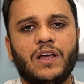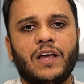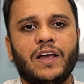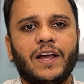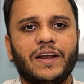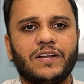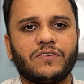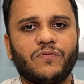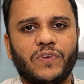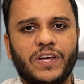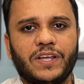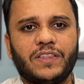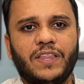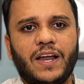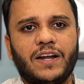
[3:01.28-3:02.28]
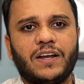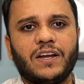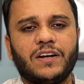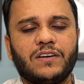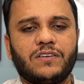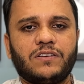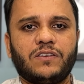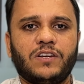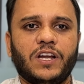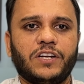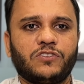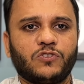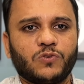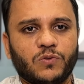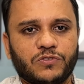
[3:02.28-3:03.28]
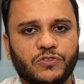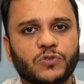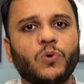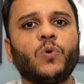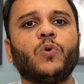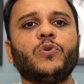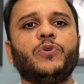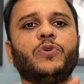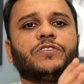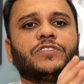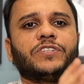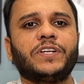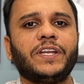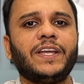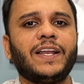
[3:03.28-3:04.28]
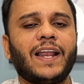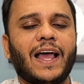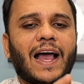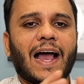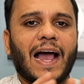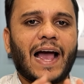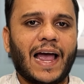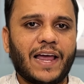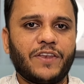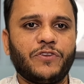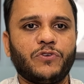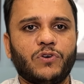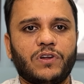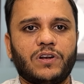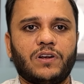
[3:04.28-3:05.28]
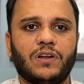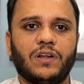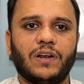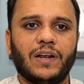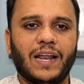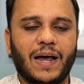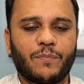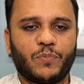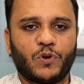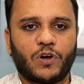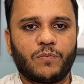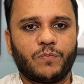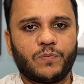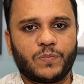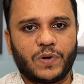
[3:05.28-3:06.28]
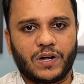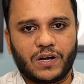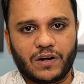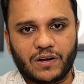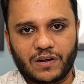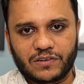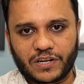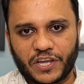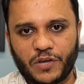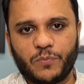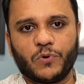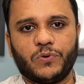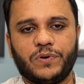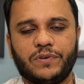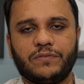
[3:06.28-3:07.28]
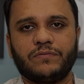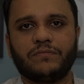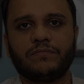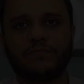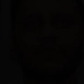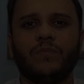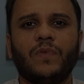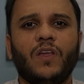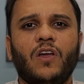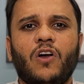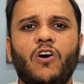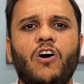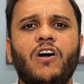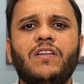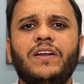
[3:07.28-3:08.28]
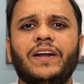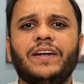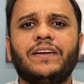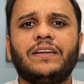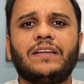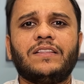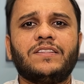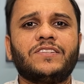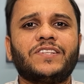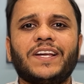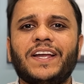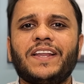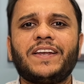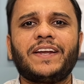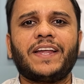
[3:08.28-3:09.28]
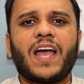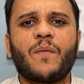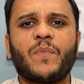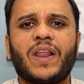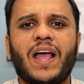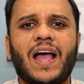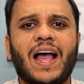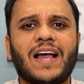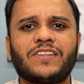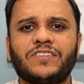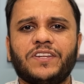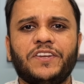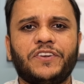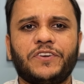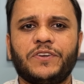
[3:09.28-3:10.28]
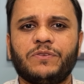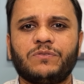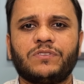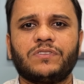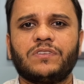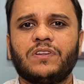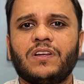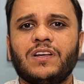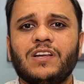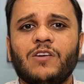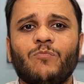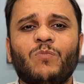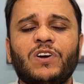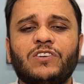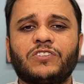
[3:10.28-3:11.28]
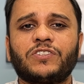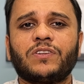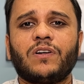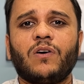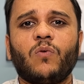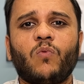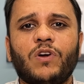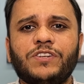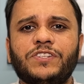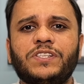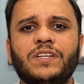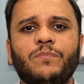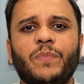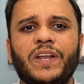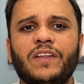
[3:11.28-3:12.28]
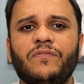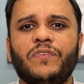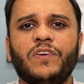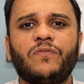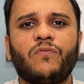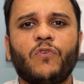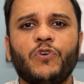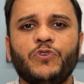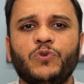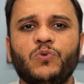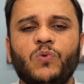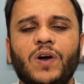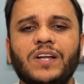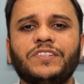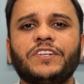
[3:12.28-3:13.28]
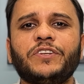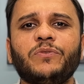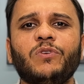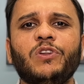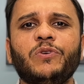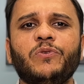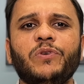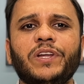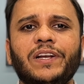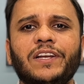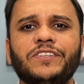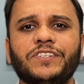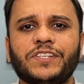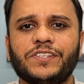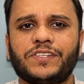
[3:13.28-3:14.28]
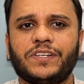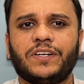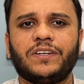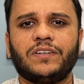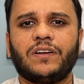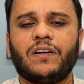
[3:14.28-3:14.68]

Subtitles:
in a way that it should show your screen and your laptop keyboard. Alright, the secondary camera has introduced, but what's the benefit for you as a Duolingo English test taker?